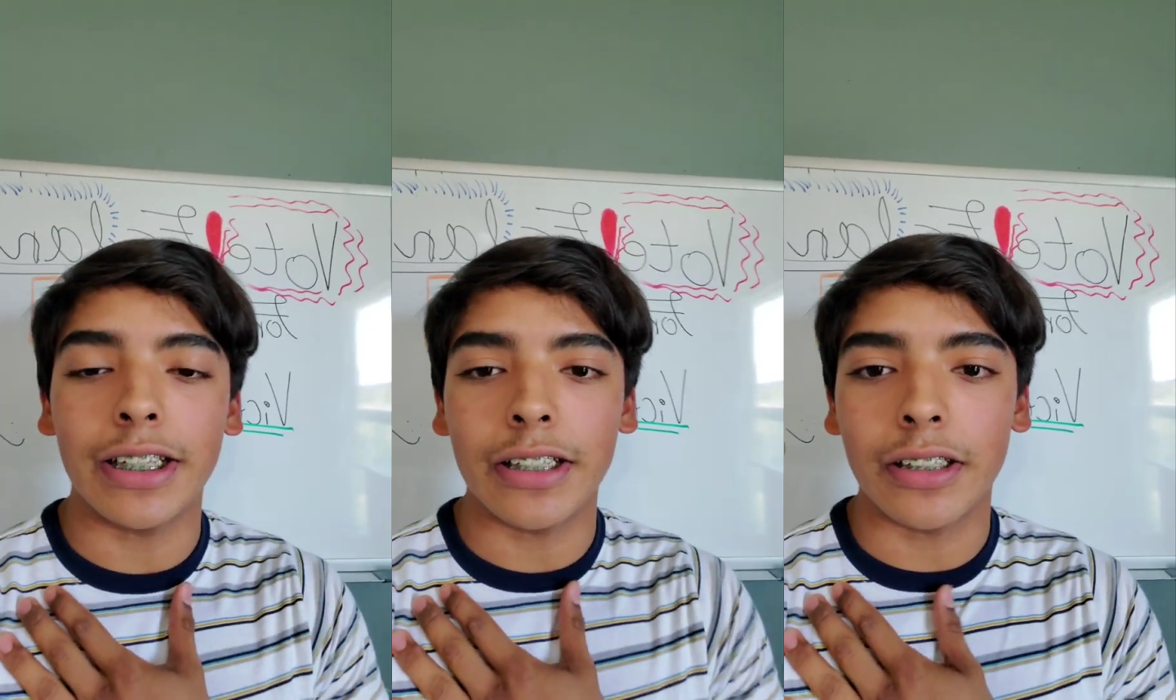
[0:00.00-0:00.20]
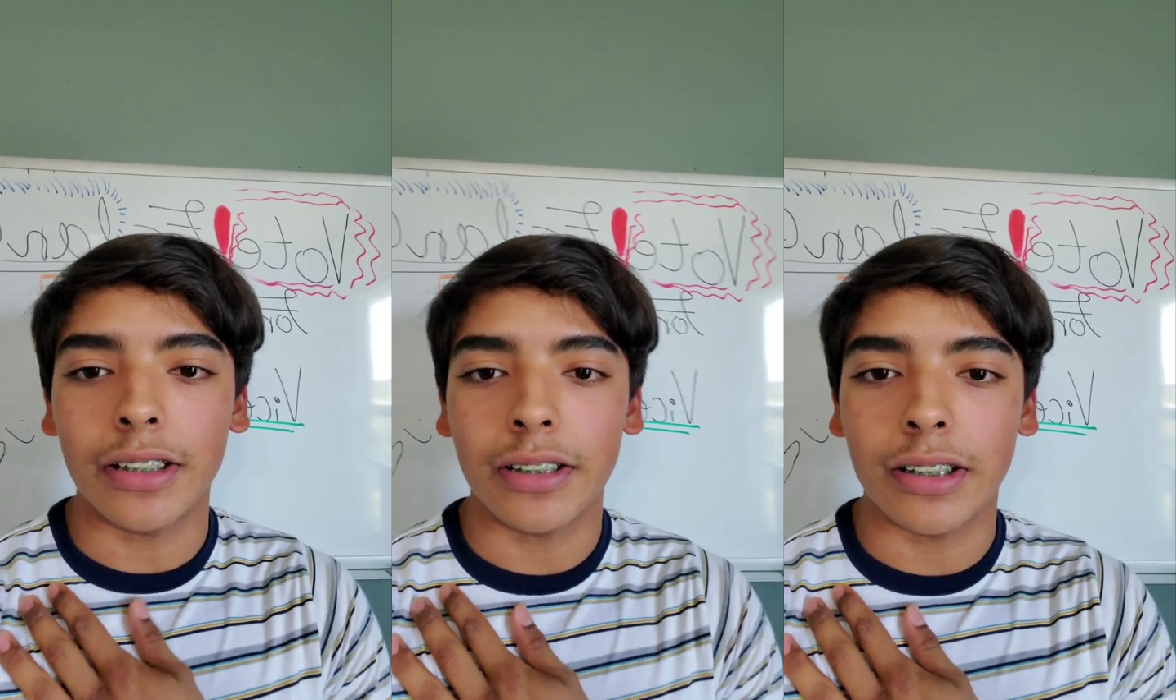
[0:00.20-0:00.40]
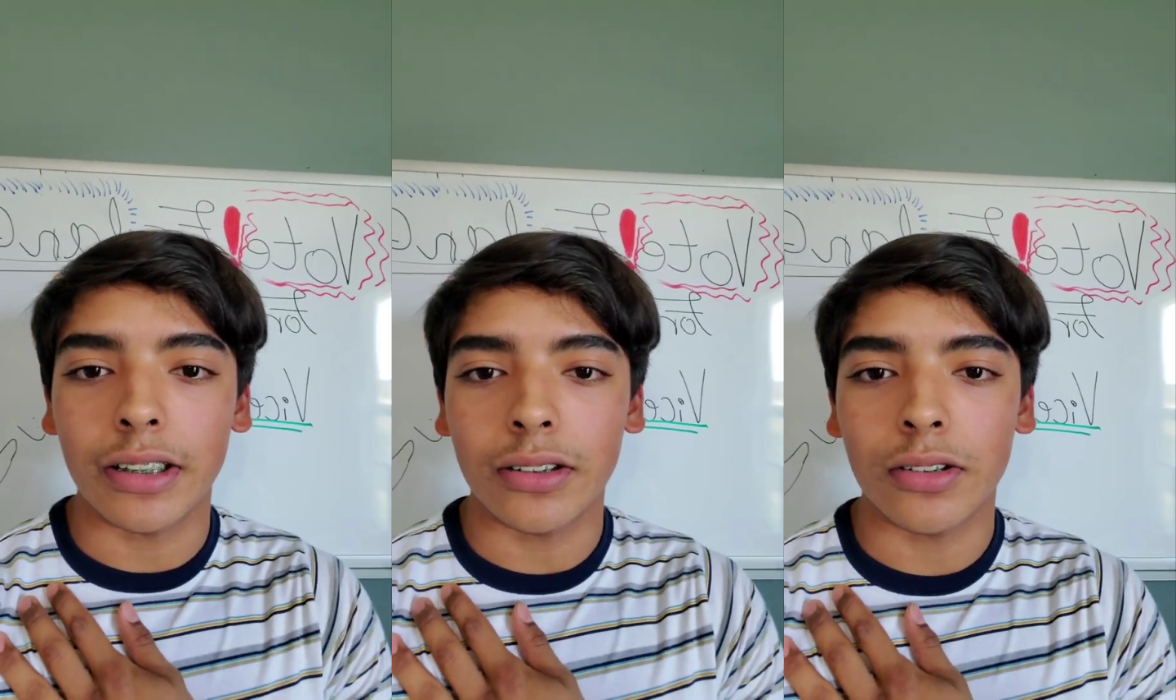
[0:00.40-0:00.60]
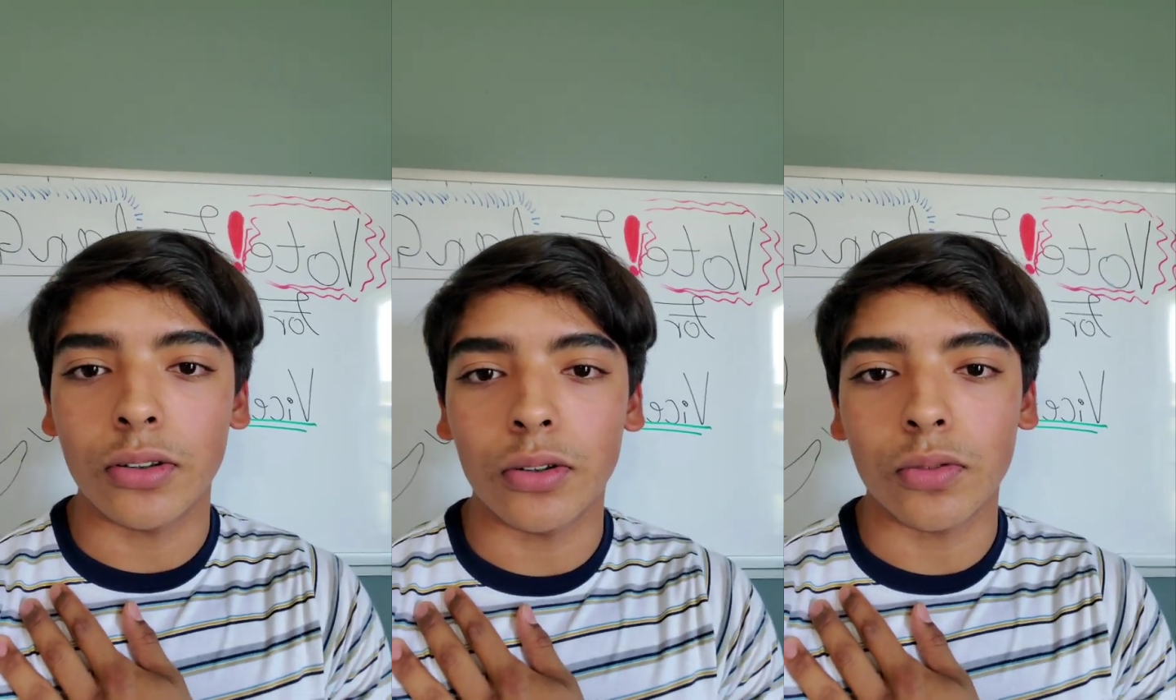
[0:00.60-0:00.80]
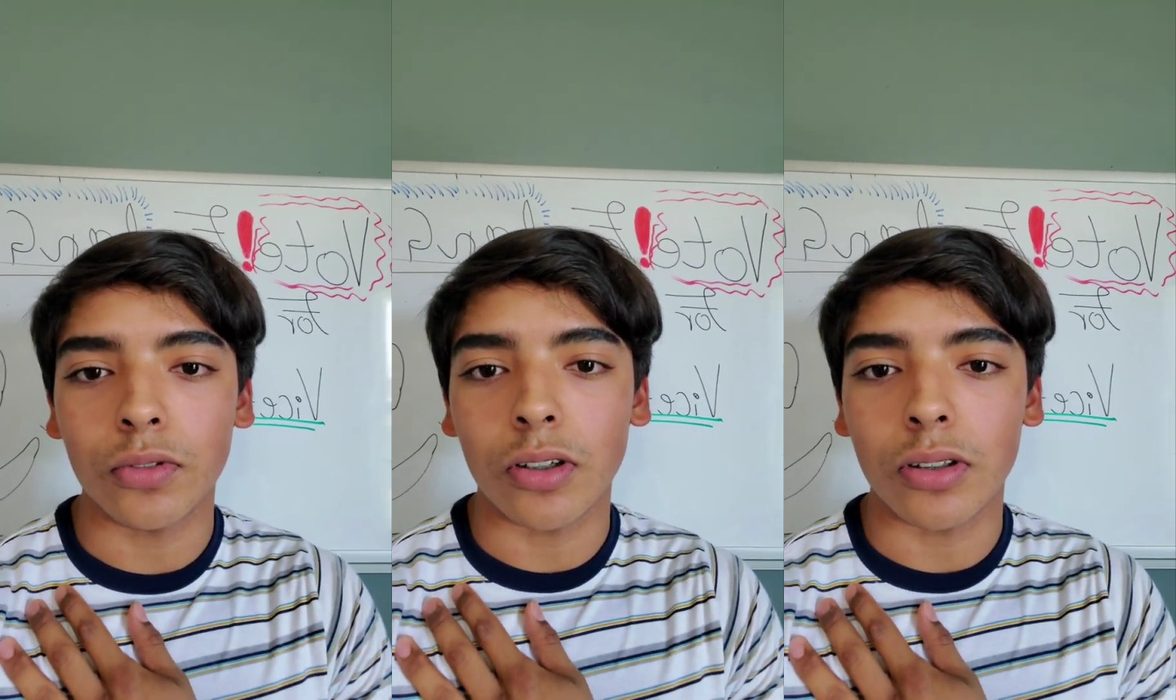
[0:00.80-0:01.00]

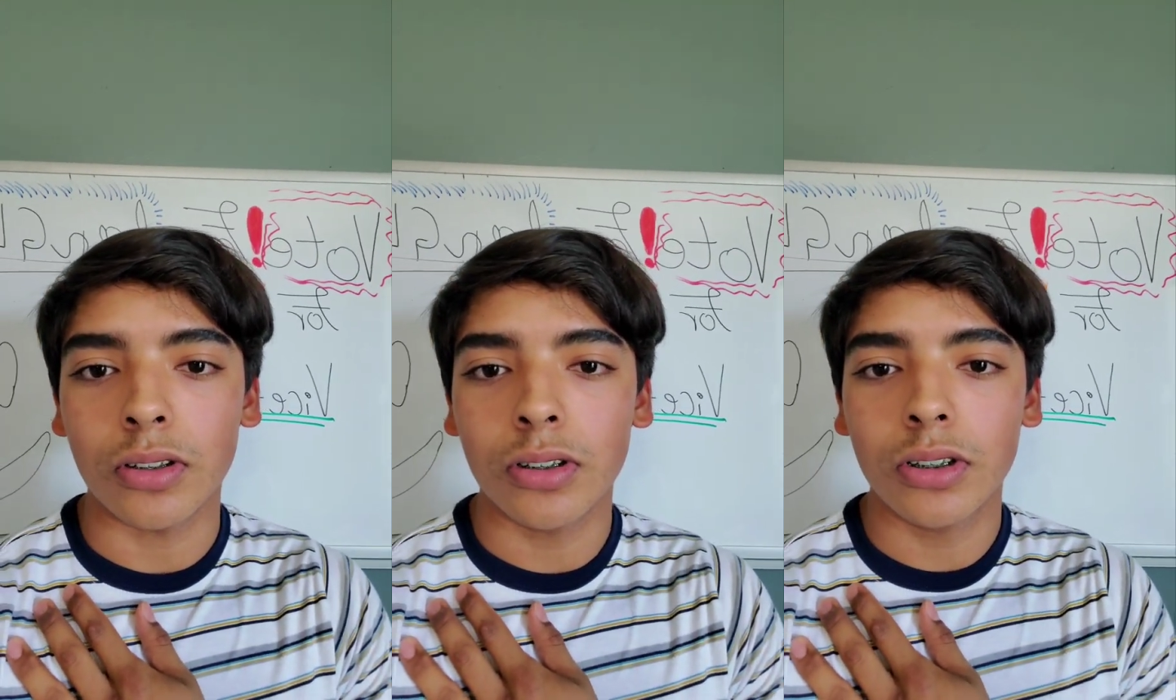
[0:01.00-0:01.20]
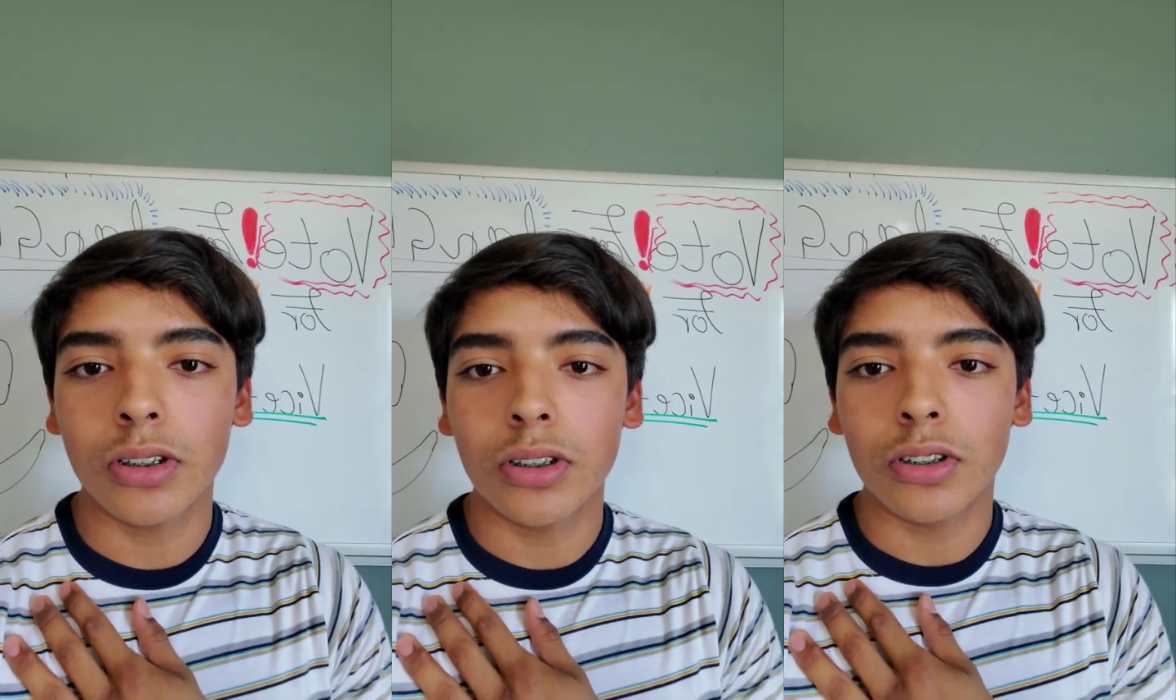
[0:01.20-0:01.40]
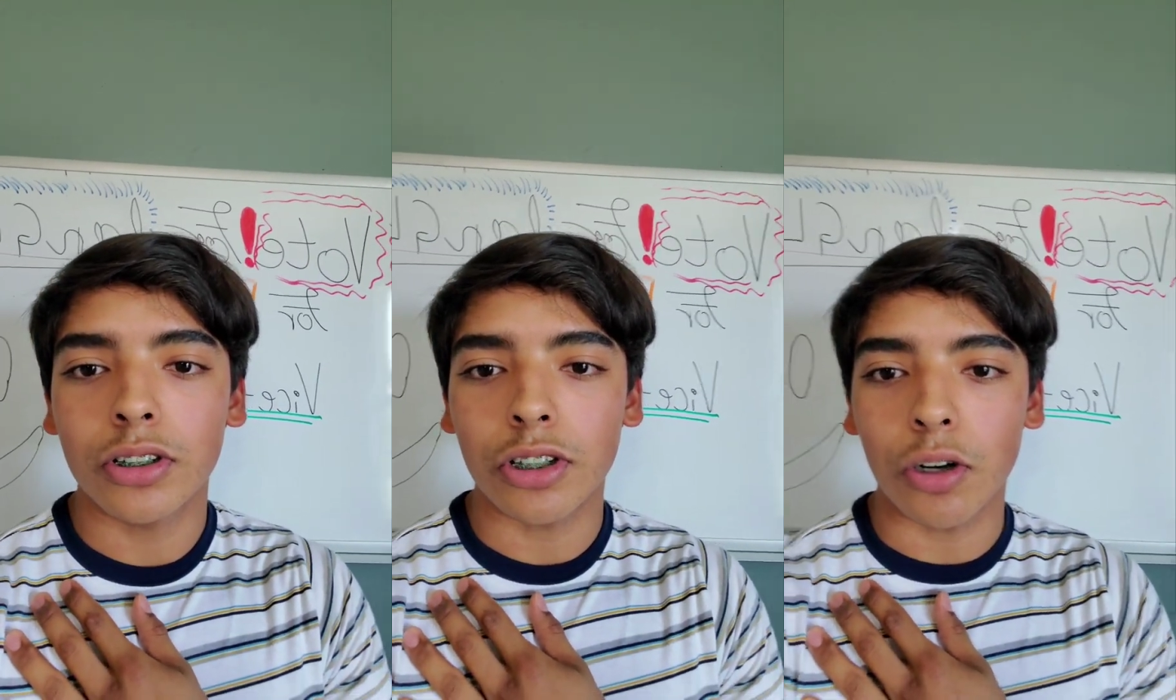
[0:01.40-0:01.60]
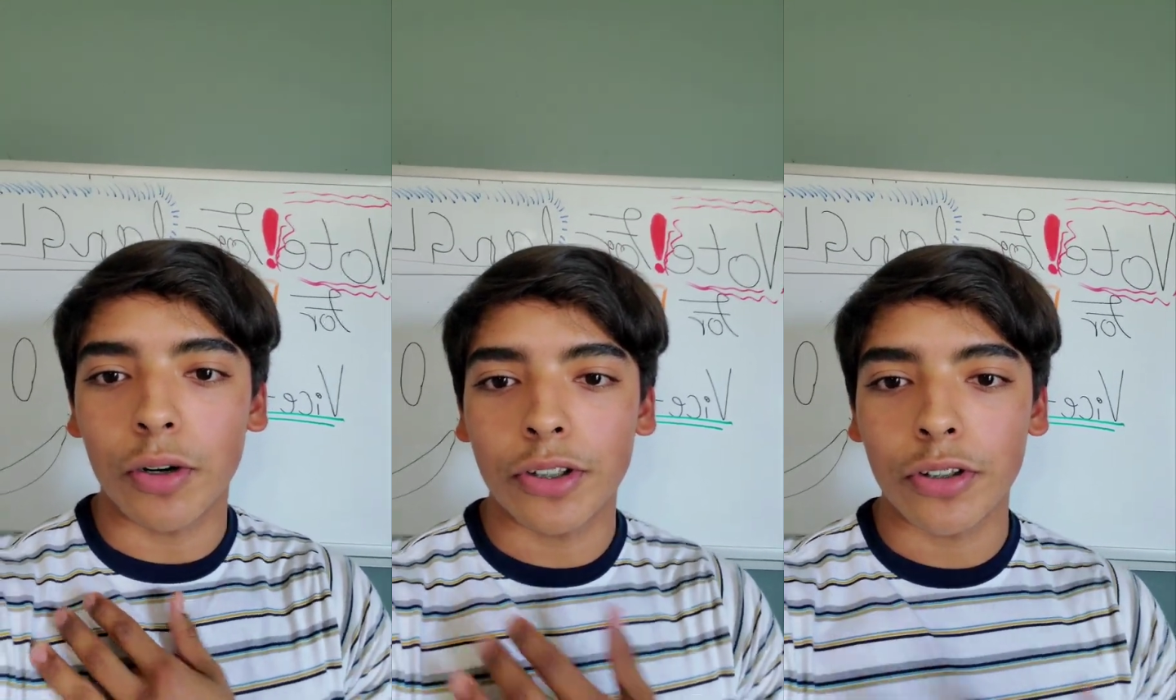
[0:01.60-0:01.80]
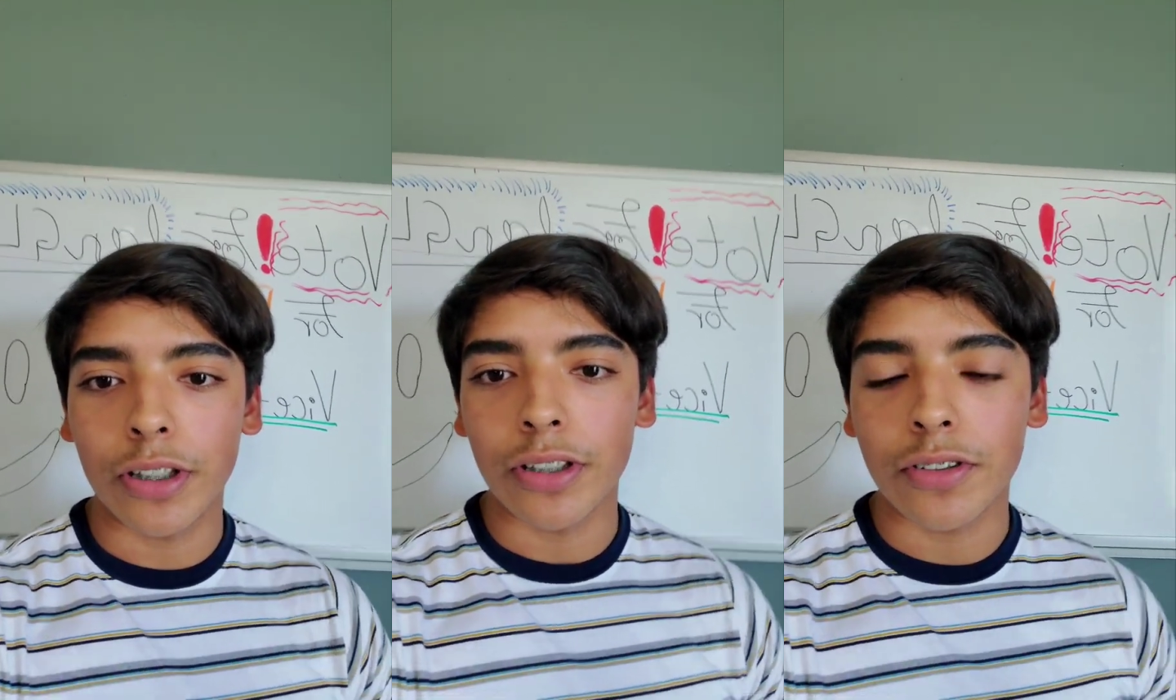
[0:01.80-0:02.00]
to go
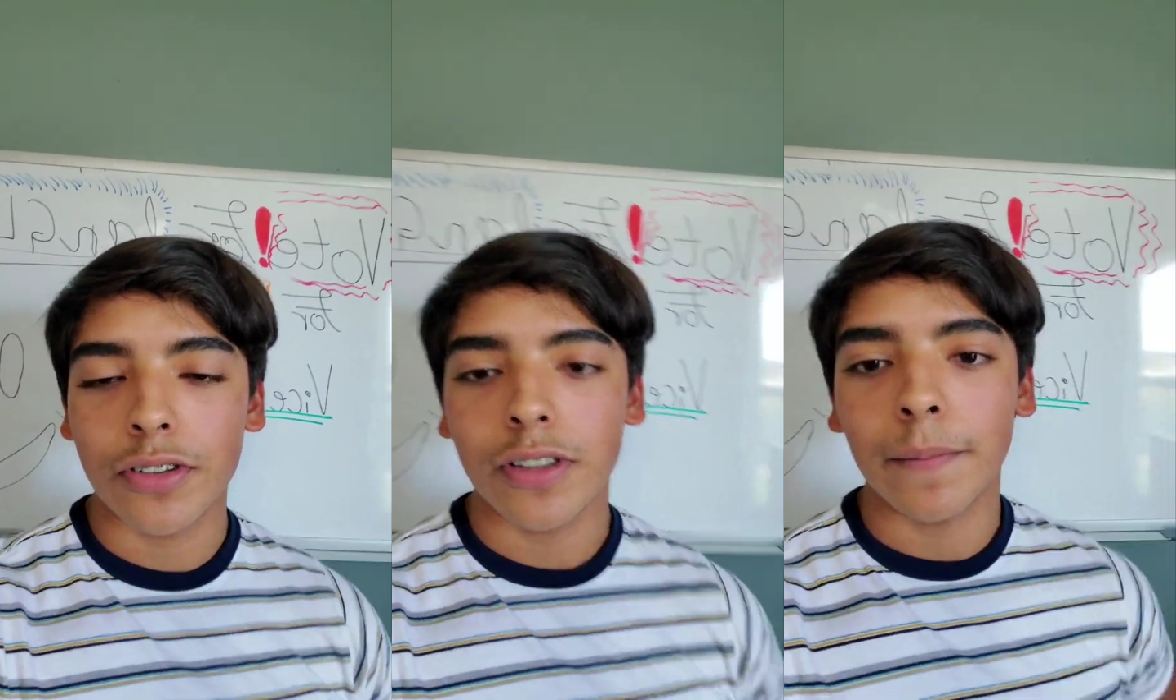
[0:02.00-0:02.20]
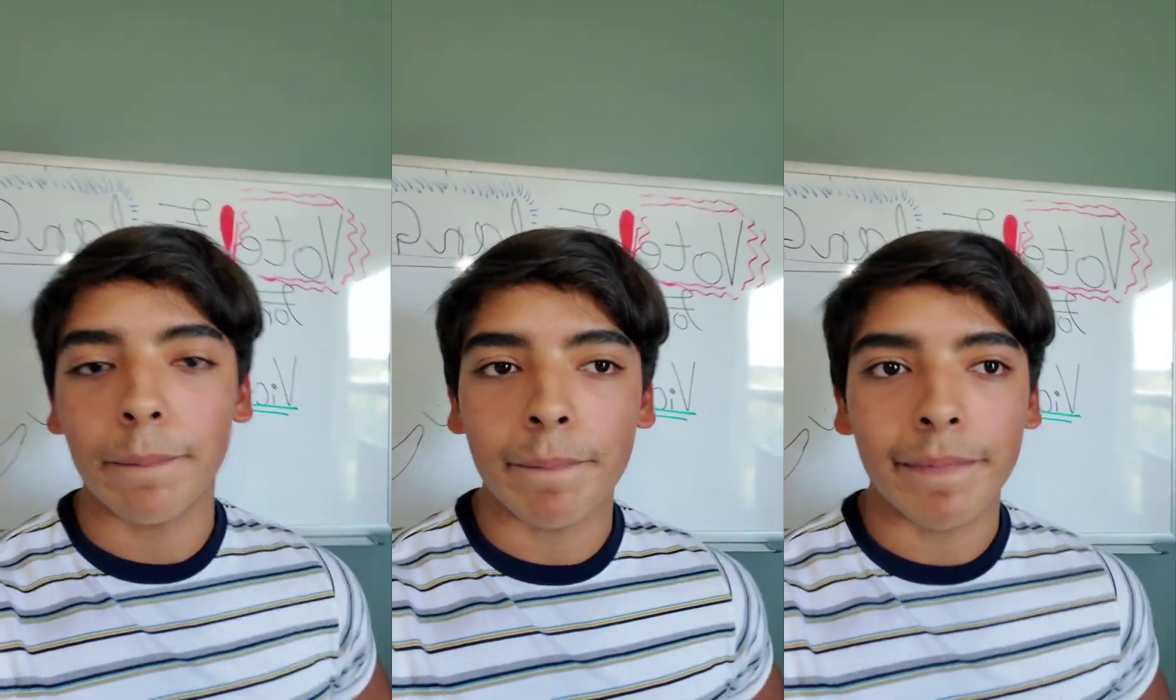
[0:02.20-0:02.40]
into this?